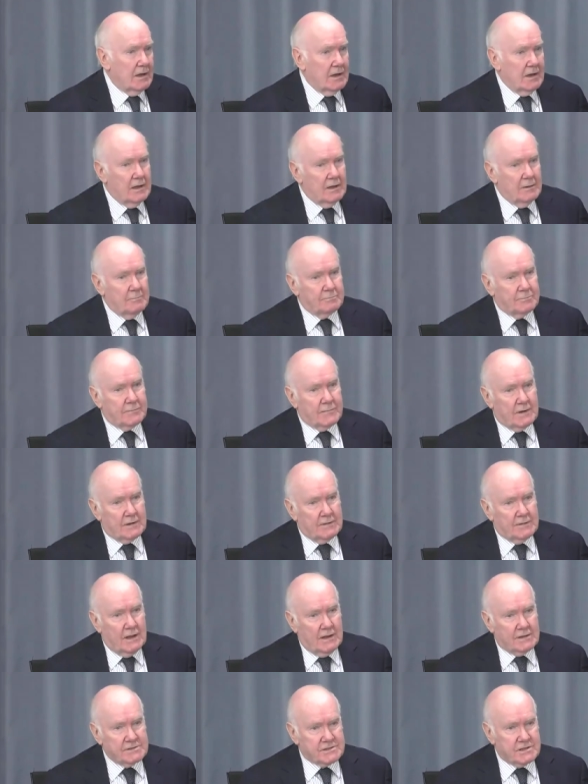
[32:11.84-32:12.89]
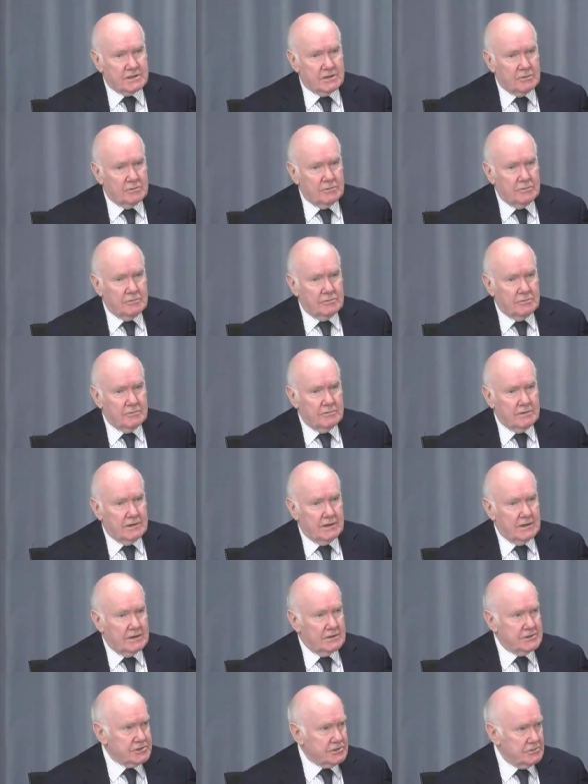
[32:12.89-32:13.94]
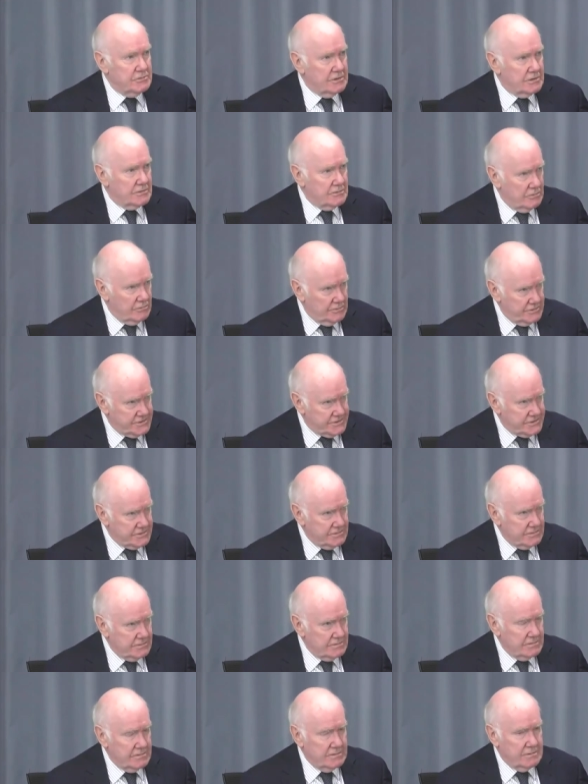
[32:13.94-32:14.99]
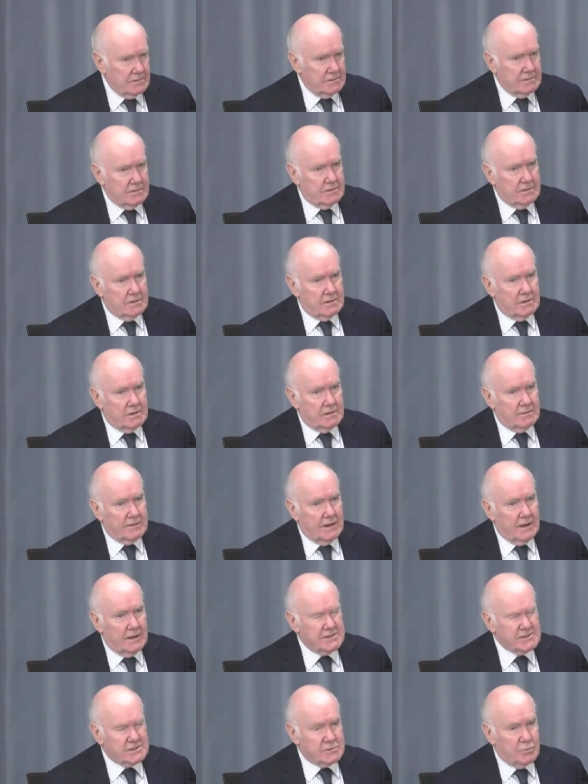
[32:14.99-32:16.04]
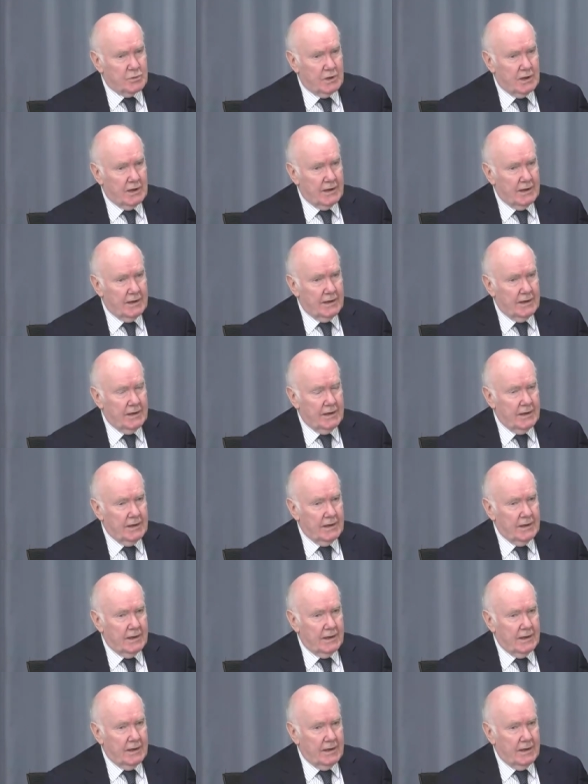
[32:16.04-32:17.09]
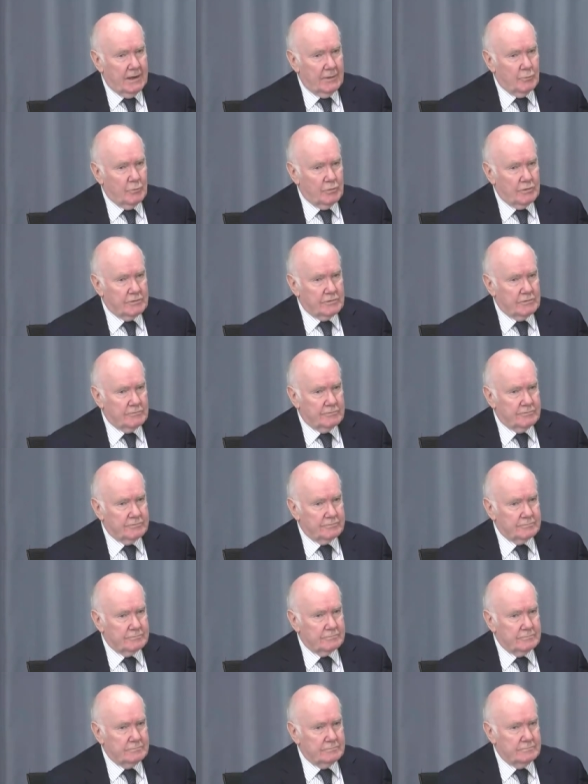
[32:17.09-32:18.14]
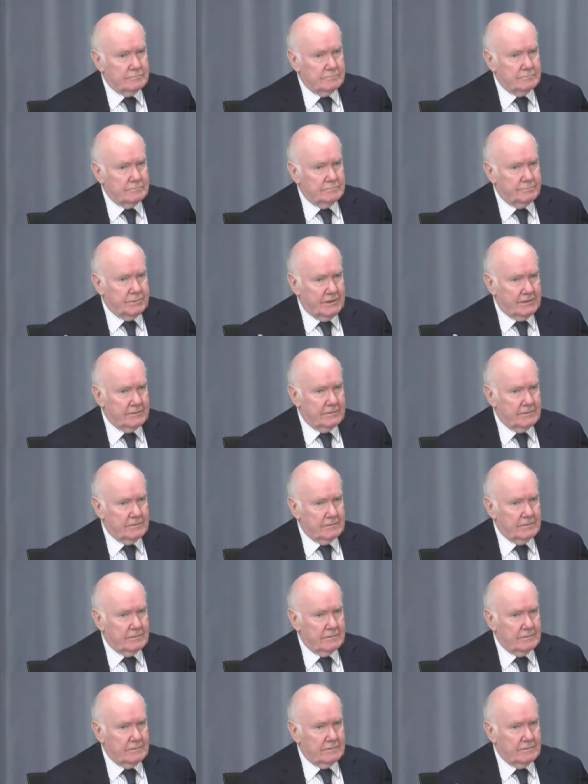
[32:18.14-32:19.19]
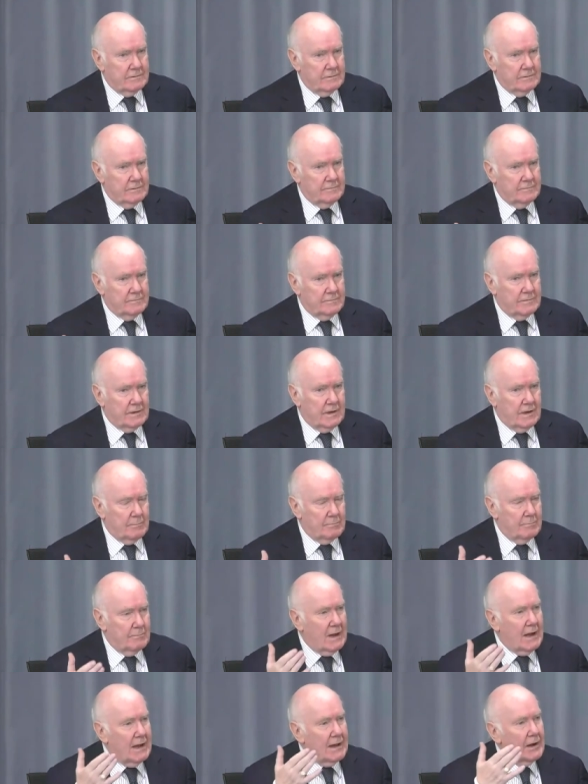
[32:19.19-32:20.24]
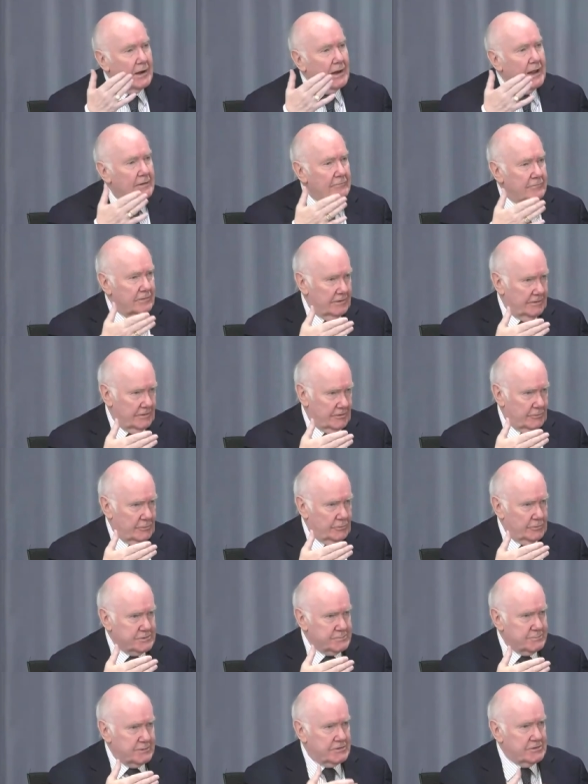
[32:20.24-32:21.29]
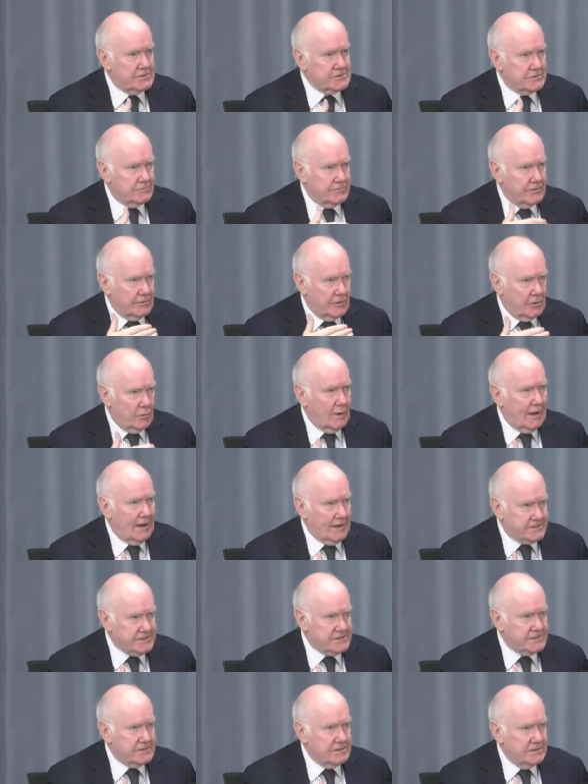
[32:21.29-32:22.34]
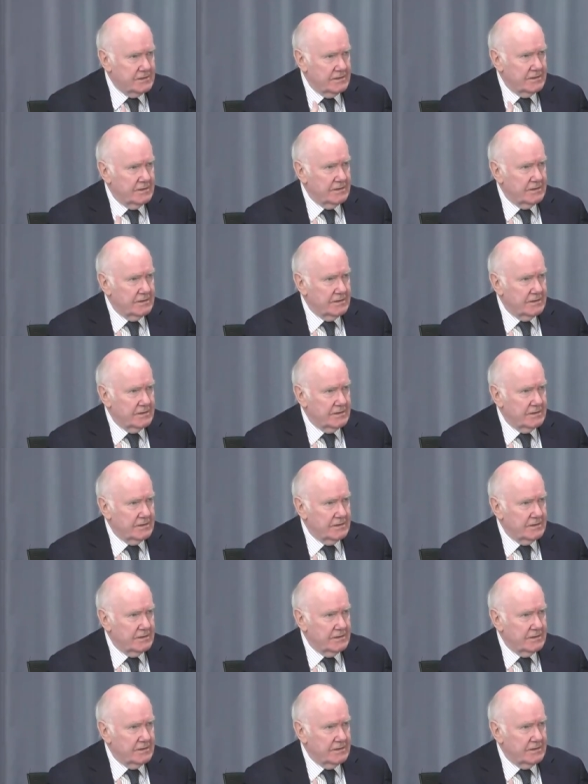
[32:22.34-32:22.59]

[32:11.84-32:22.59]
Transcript: Um, and that's how the issue arose. And that's why it would have been at my level it arose because of a request